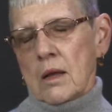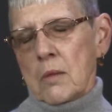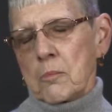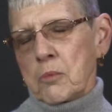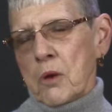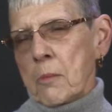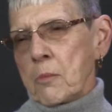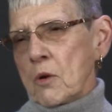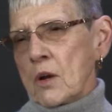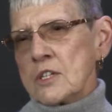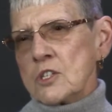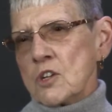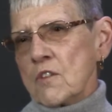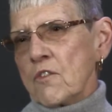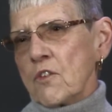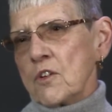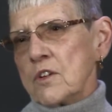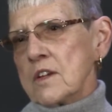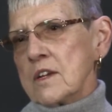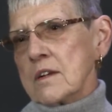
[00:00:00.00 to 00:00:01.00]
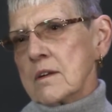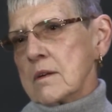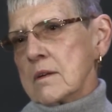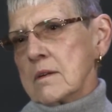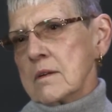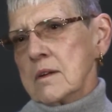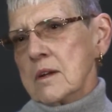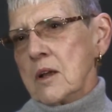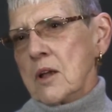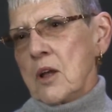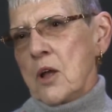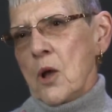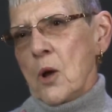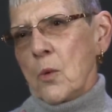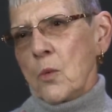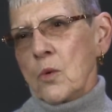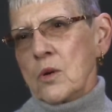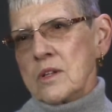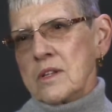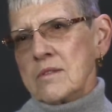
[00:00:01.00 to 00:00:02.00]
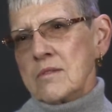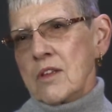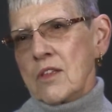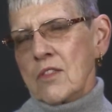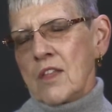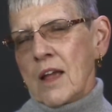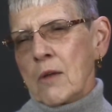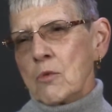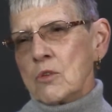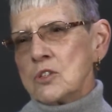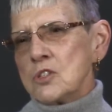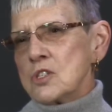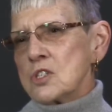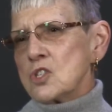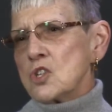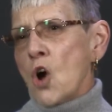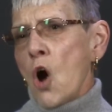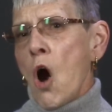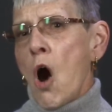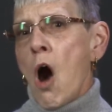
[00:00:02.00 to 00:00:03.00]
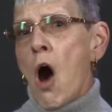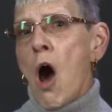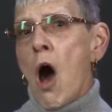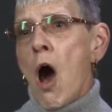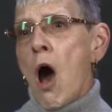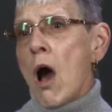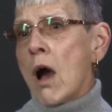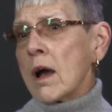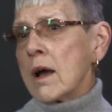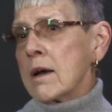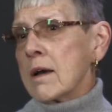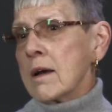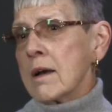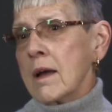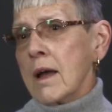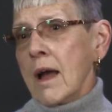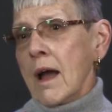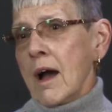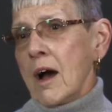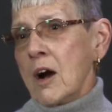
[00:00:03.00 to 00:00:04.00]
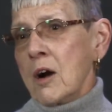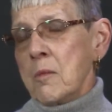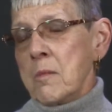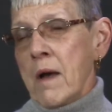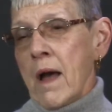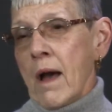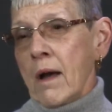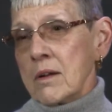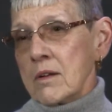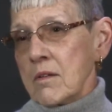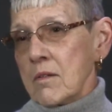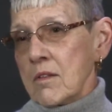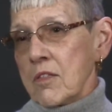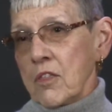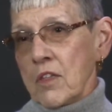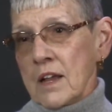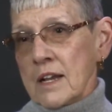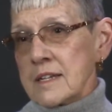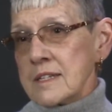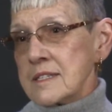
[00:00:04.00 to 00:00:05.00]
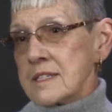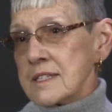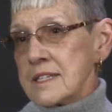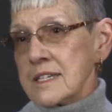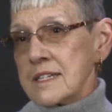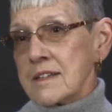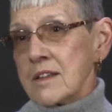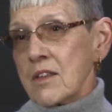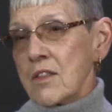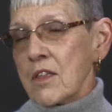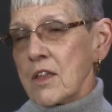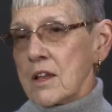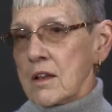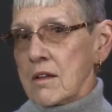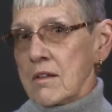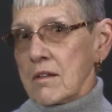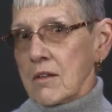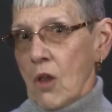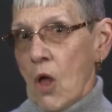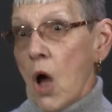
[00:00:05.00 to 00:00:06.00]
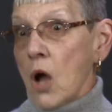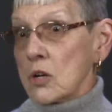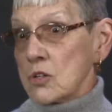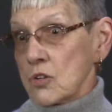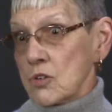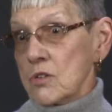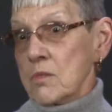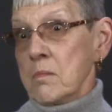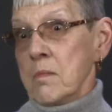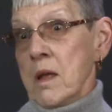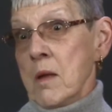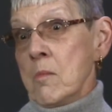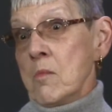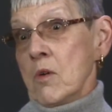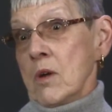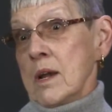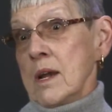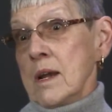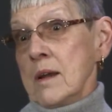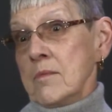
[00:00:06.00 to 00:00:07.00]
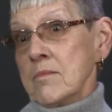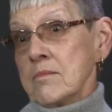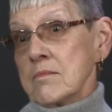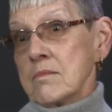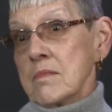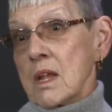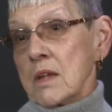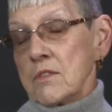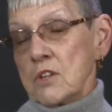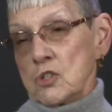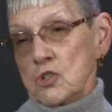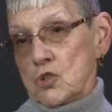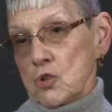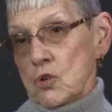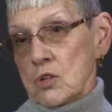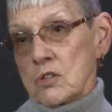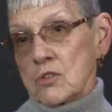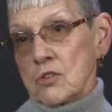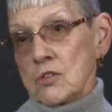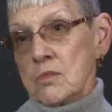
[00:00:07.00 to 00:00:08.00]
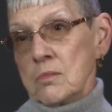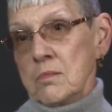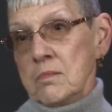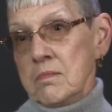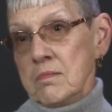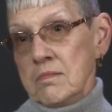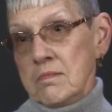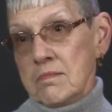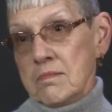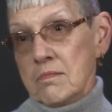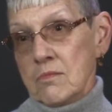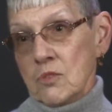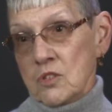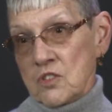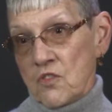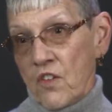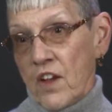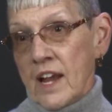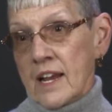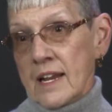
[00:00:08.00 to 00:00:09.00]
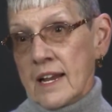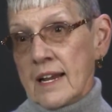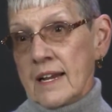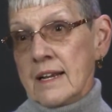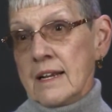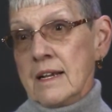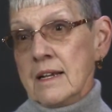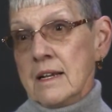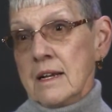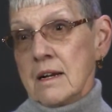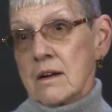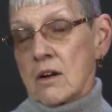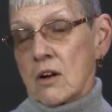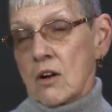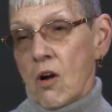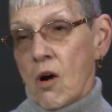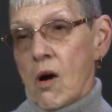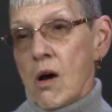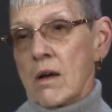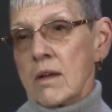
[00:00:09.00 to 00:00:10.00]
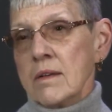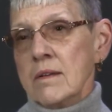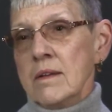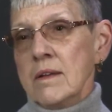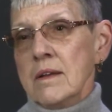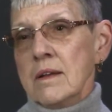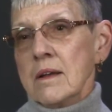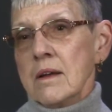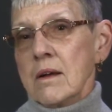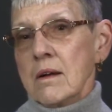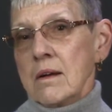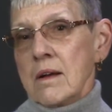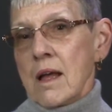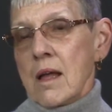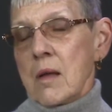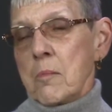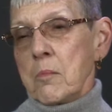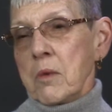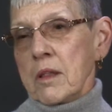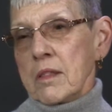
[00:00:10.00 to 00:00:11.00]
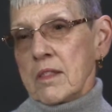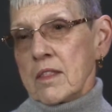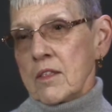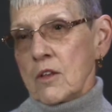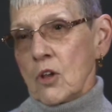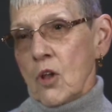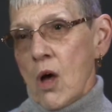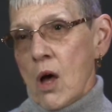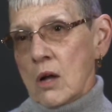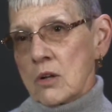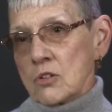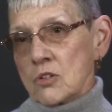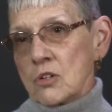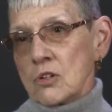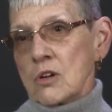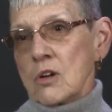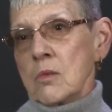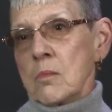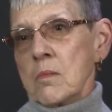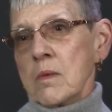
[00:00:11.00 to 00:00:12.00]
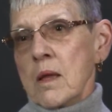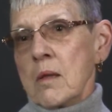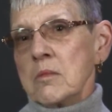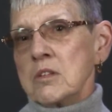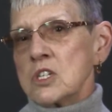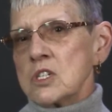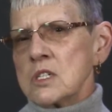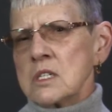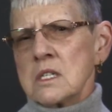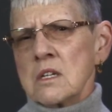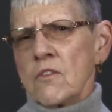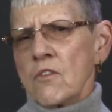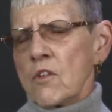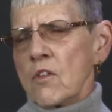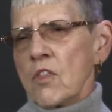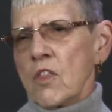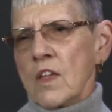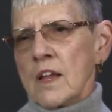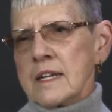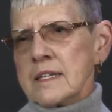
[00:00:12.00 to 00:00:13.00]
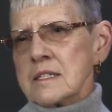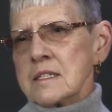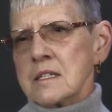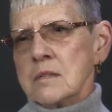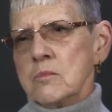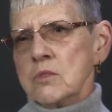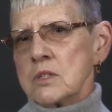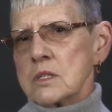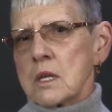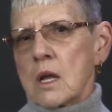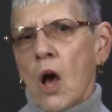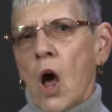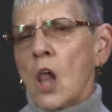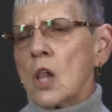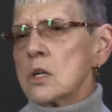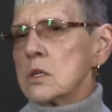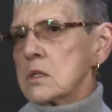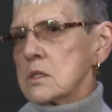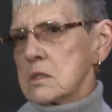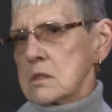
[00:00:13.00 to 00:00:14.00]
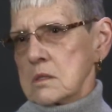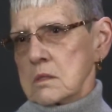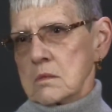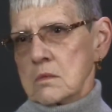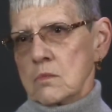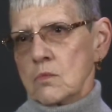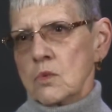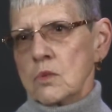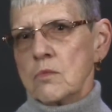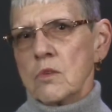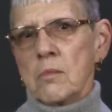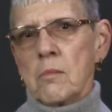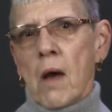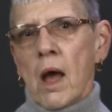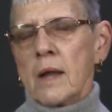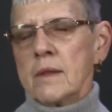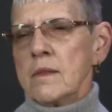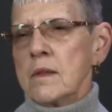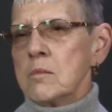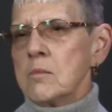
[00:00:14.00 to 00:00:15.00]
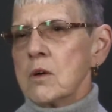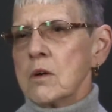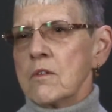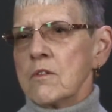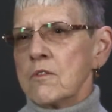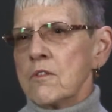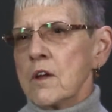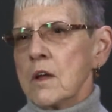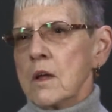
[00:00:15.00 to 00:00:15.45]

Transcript: Preparation for dinner, they would just talk about things that long-term memory. The short-term was fading or gone, but the long term and just different things in the colors would remind them of